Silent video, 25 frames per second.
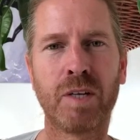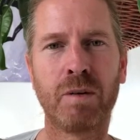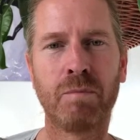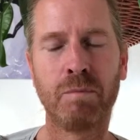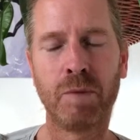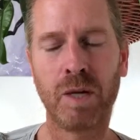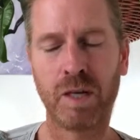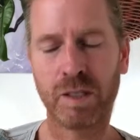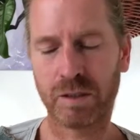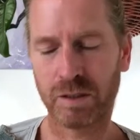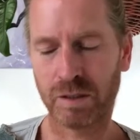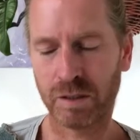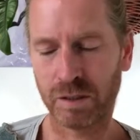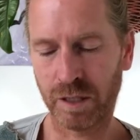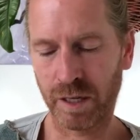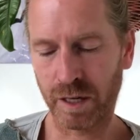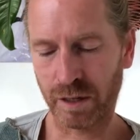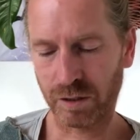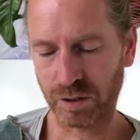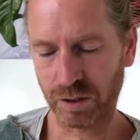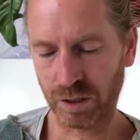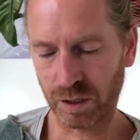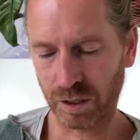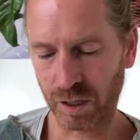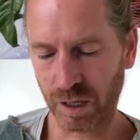But
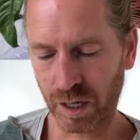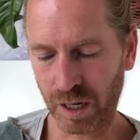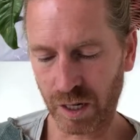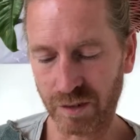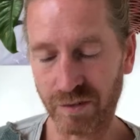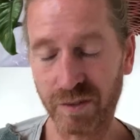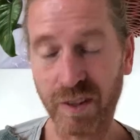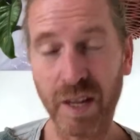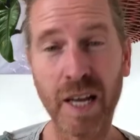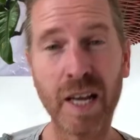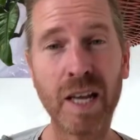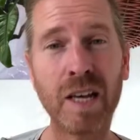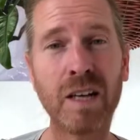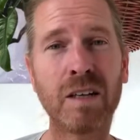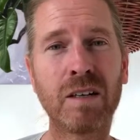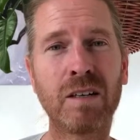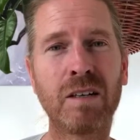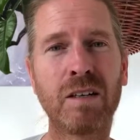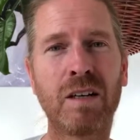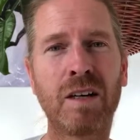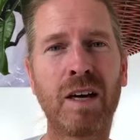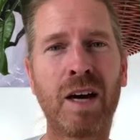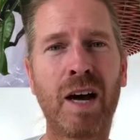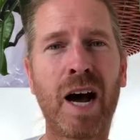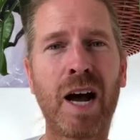there's a lot of
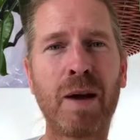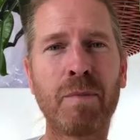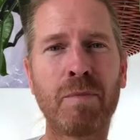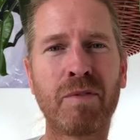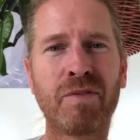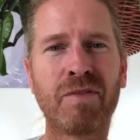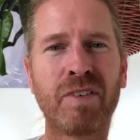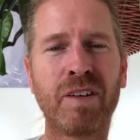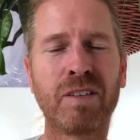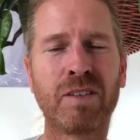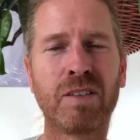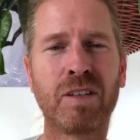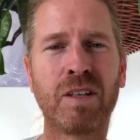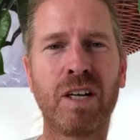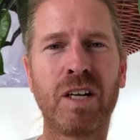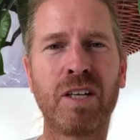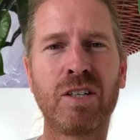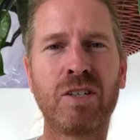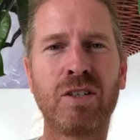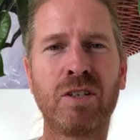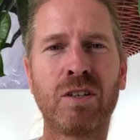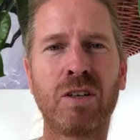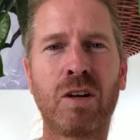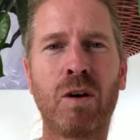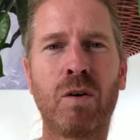hidden
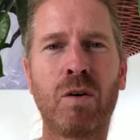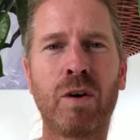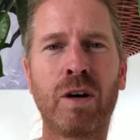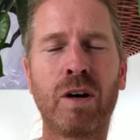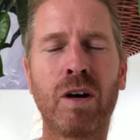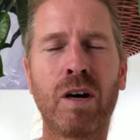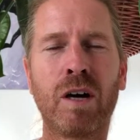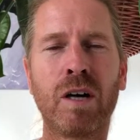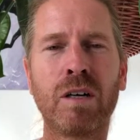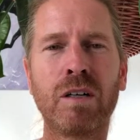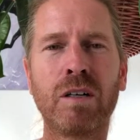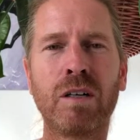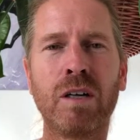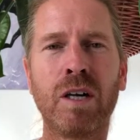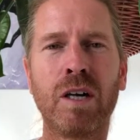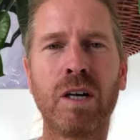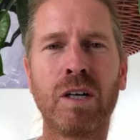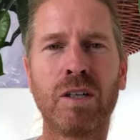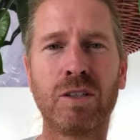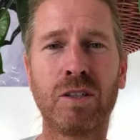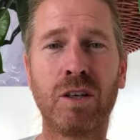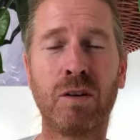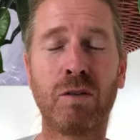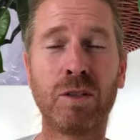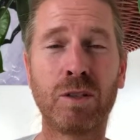hyperventilation going on,
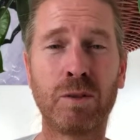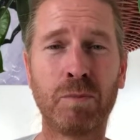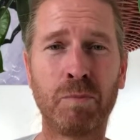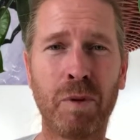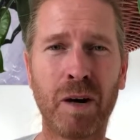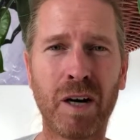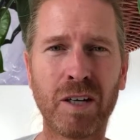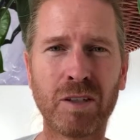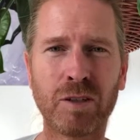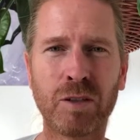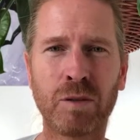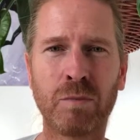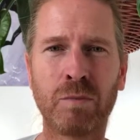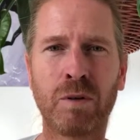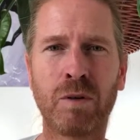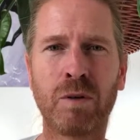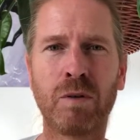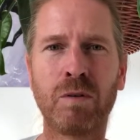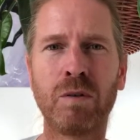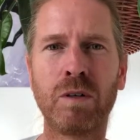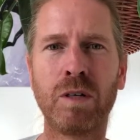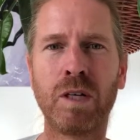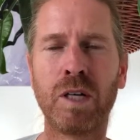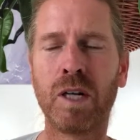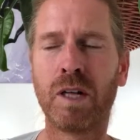so it's
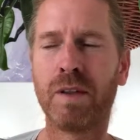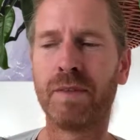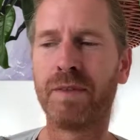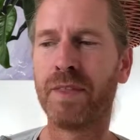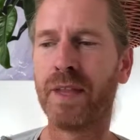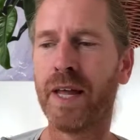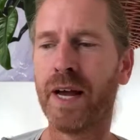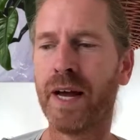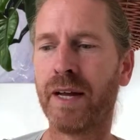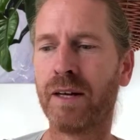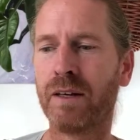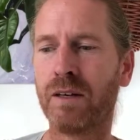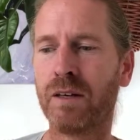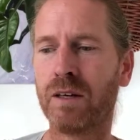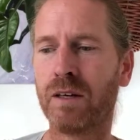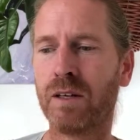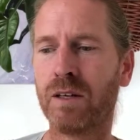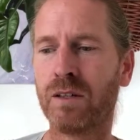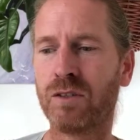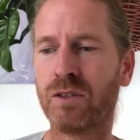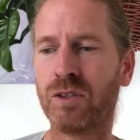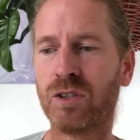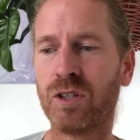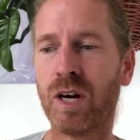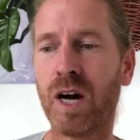possible that
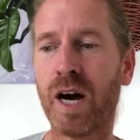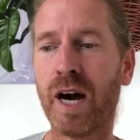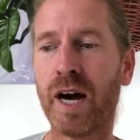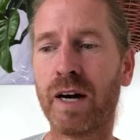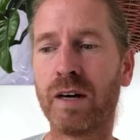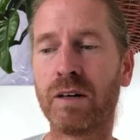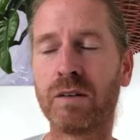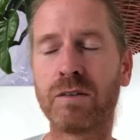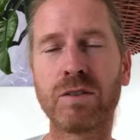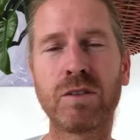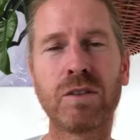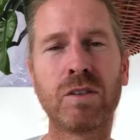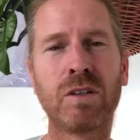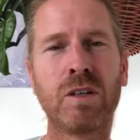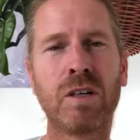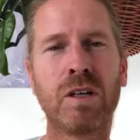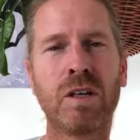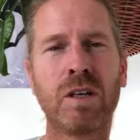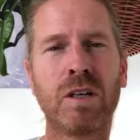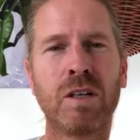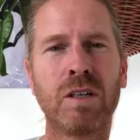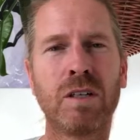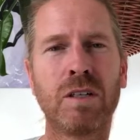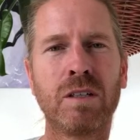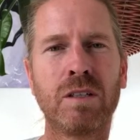a child
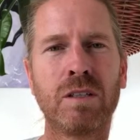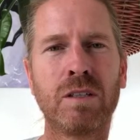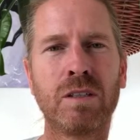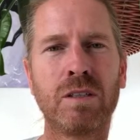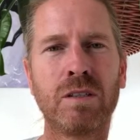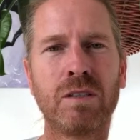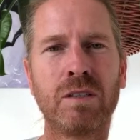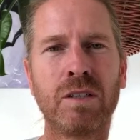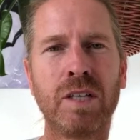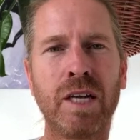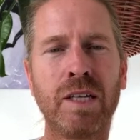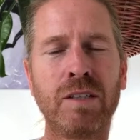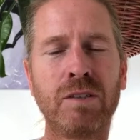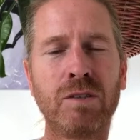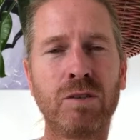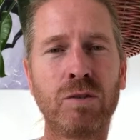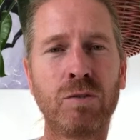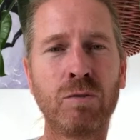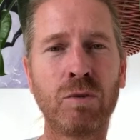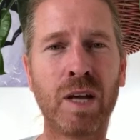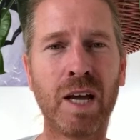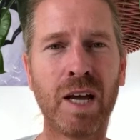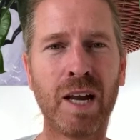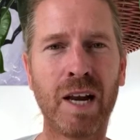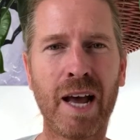tends
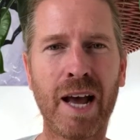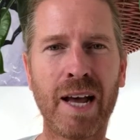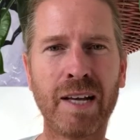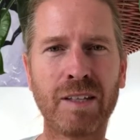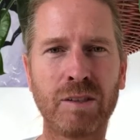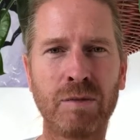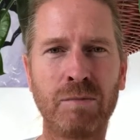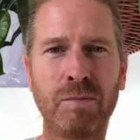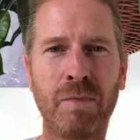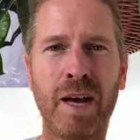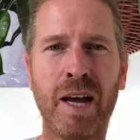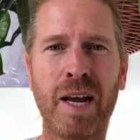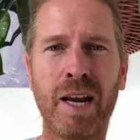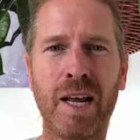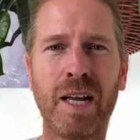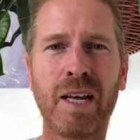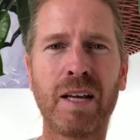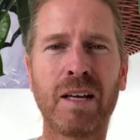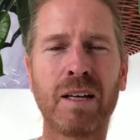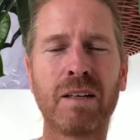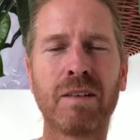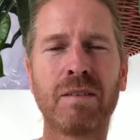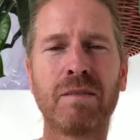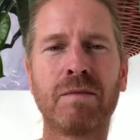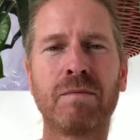to get
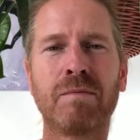asthmatic